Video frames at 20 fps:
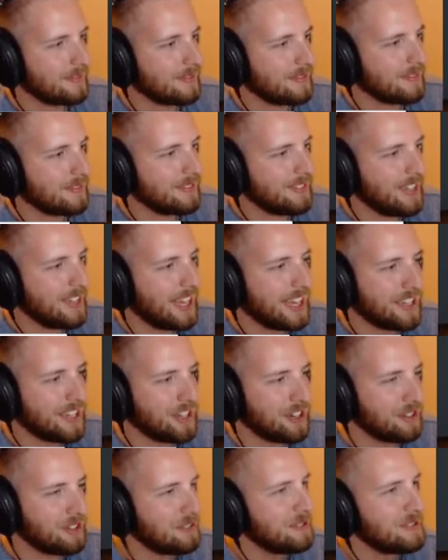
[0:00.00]
Yeah,
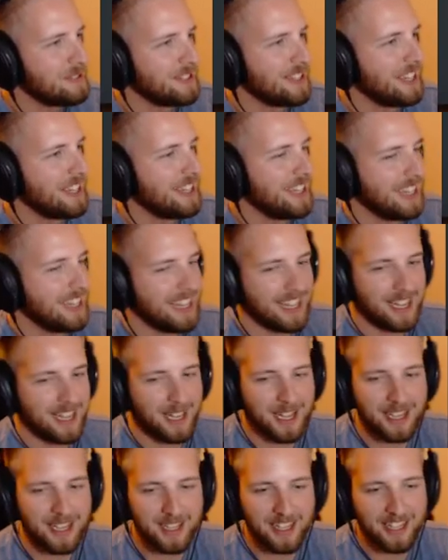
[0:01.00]
no.
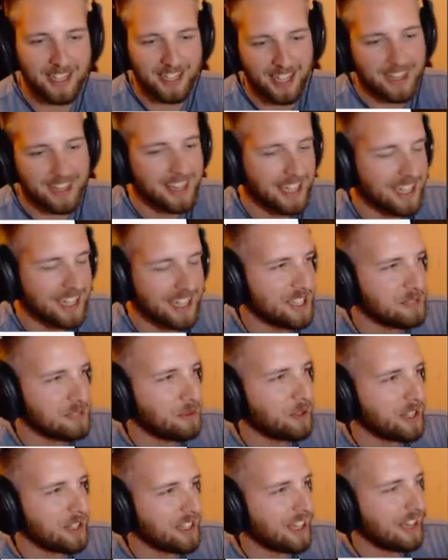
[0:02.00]
I think at this
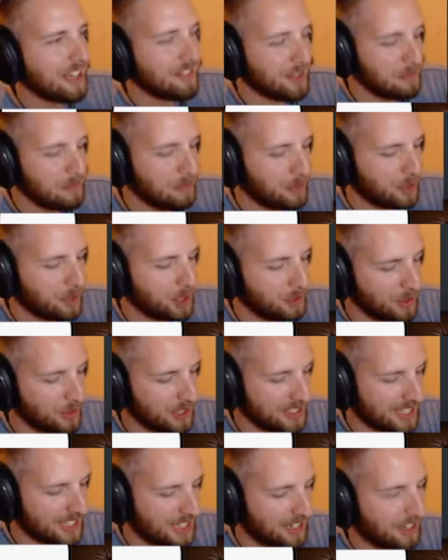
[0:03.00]
point in life, I'm pretty well
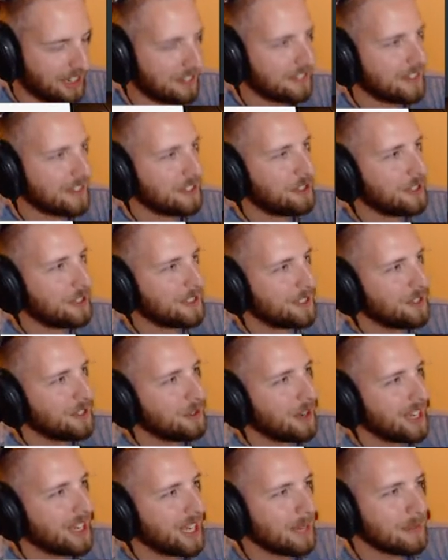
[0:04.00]
set off as who
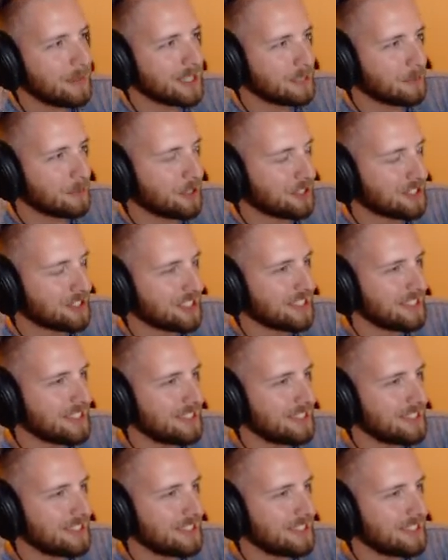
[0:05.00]
I am as a person.